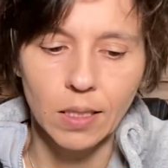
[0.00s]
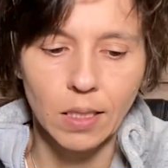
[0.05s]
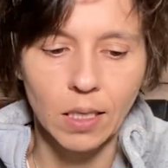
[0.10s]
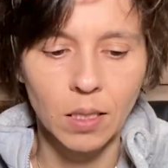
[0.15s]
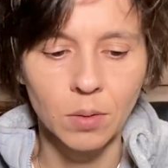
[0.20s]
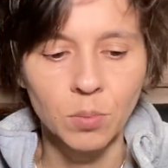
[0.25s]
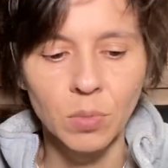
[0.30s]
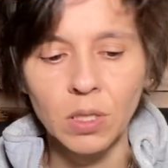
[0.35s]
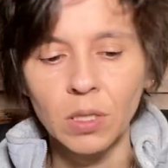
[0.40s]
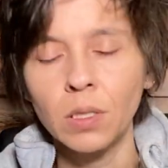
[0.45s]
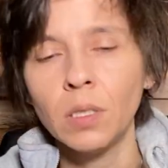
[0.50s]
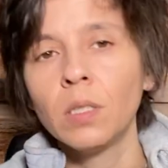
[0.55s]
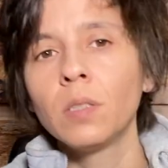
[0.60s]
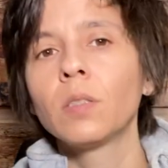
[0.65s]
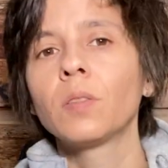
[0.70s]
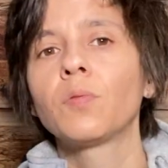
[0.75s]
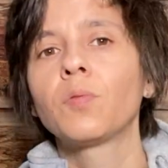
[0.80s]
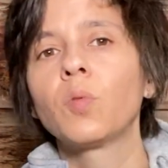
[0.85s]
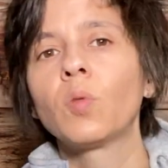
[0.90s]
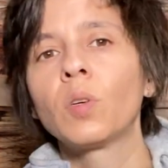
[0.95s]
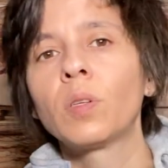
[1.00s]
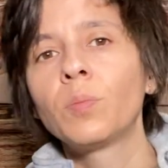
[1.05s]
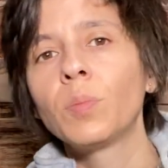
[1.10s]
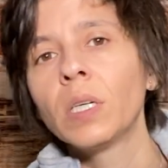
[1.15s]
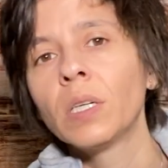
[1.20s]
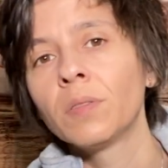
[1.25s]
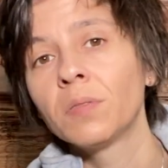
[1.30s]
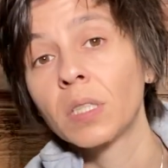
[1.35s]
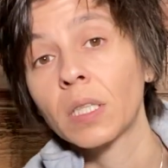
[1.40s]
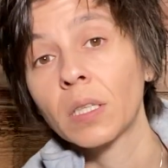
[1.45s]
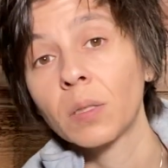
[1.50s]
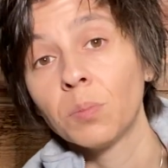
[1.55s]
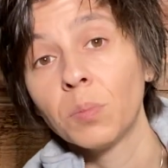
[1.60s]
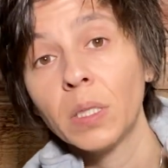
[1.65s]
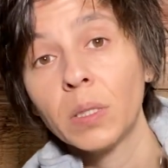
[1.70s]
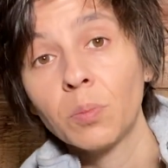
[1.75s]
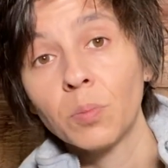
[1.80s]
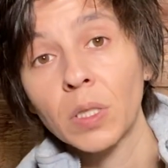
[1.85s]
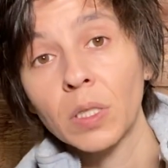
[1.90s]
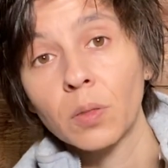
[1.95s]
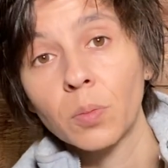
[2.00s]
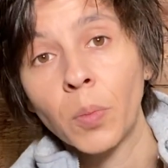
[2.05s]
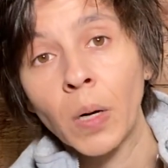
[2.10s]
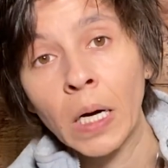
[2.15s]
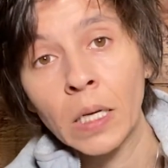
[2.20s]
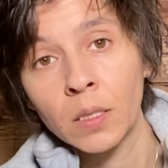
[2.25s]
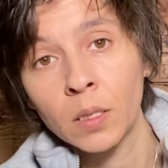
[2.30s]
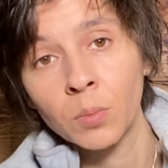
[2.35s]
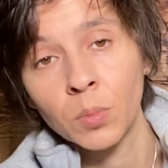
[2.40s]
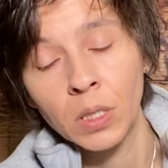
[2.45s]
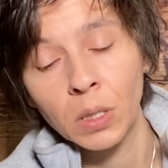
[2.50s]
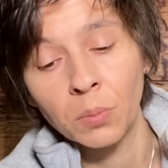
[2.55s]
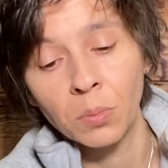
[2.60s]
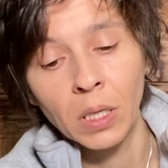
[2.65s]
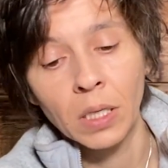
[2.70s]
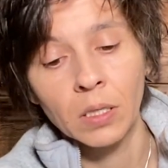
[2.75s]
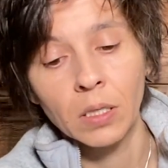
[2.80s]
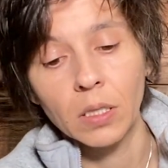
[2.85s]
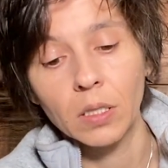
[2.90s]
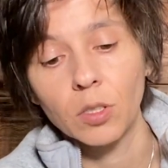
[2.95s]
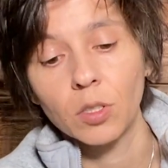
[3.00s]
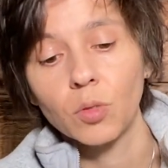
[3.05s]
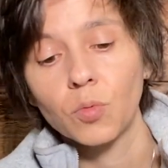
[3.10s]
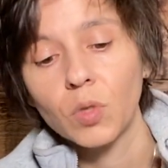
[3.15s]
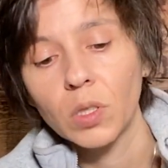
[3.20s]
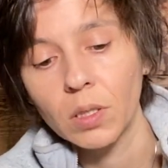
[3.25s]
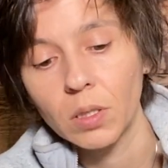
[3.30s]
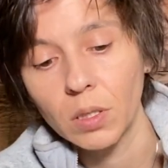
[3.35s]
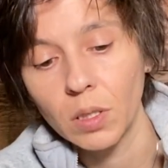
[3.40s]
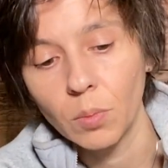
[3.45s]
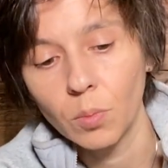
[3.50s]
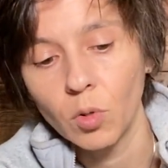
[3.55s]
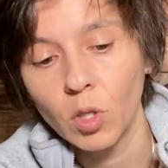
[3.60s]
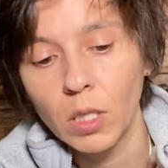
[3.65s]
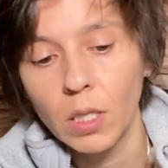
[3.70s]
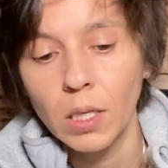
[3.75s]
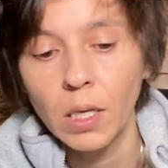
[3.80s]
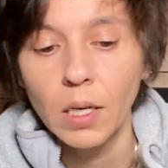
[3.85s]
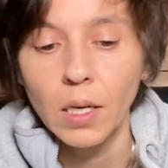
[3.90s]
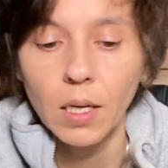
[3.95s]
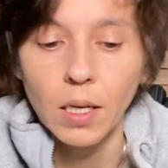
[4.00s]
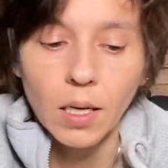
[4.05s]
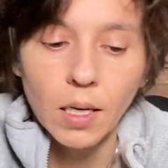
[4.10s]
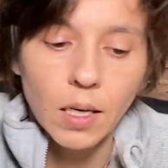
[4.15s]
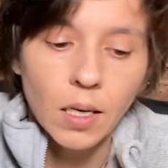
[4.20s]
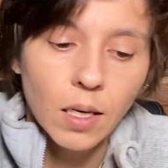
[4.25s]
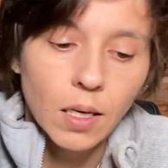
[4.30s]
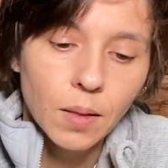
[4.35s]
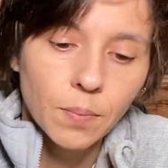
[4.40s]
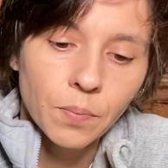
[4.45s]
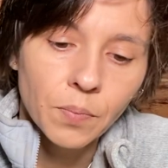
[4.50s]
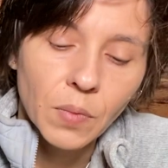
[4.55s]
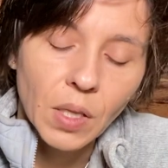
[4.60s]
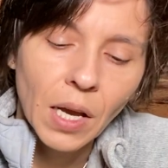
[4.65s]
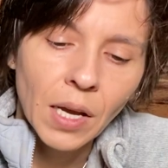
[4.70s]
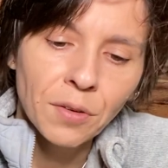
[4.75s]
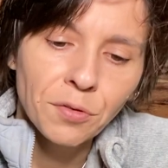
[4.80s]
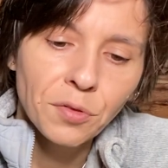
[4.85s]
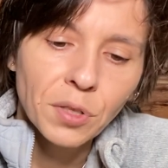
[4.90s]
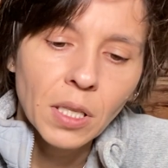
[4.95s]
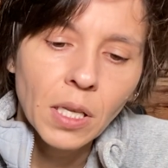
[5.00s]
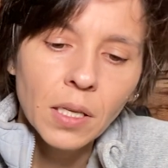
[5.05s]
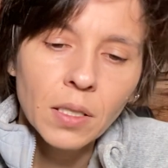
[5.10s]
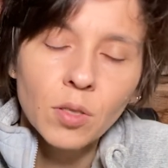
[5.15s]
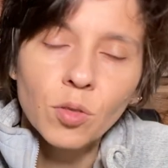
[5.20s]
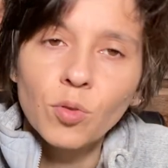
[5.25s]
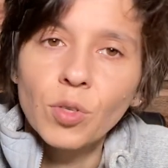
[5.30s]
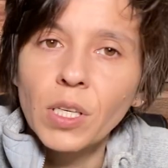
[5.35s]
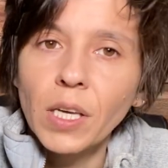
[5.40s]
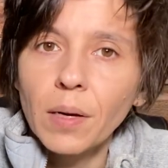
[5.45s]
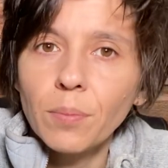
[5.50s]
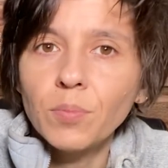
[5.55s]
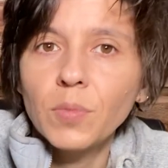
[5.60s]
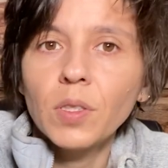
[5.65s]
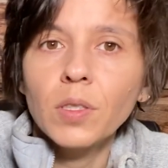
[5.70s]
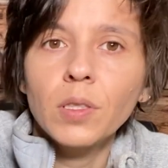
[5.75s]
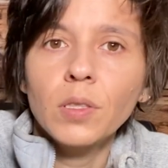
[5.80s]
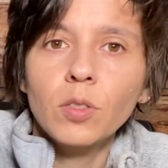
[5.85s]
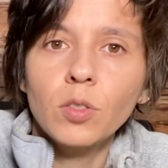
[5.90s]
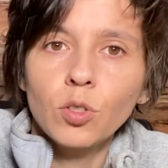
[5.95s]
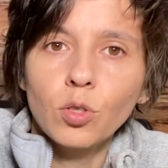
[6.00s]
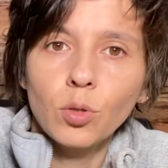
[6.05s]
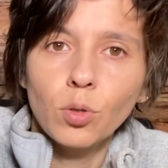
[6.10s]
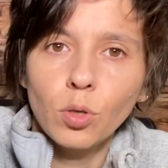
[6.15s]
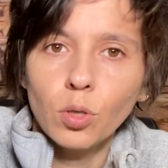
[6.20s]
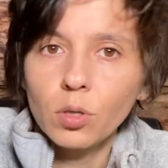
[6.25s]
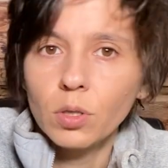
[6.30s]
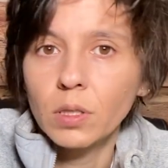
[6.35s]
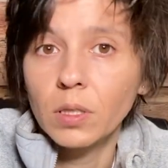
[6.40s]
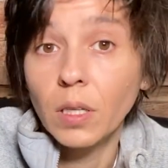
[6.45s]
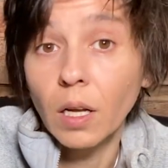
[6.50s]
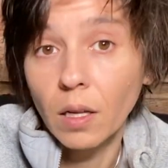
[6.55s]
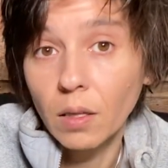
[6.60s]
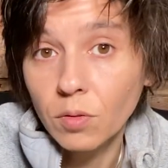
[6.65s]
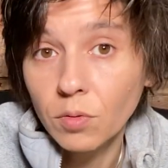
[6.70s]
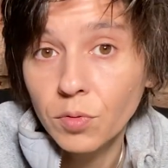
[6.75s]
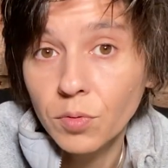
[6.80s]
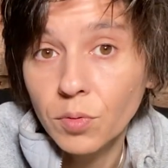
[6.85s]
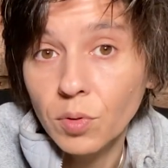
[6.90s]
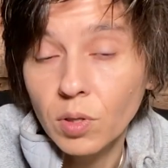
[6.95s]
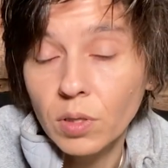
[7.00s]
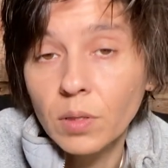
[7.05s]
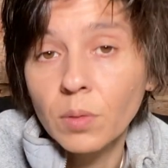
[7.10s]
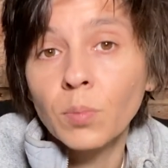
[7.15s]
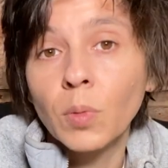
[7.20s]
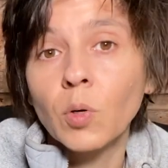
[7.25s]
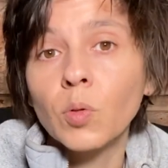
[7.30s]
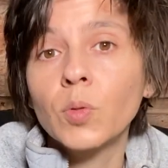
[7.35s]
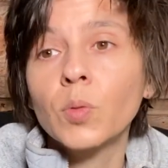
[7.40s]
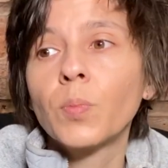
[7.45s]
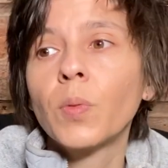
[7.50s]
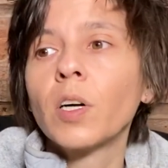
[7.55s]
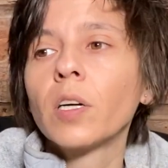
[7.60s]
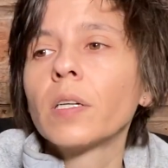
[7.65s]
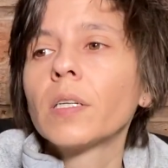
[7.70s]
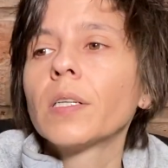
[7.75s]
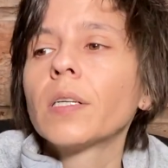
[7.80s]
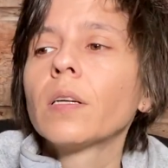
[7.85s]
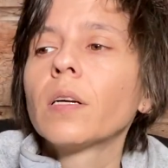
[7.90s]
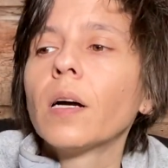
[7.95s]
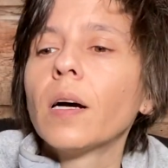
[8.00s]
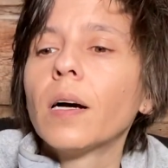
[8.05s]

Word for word: comes in the form of a commitment, possibly a marriage with someone. I feel like you kept this to yourself for the most part.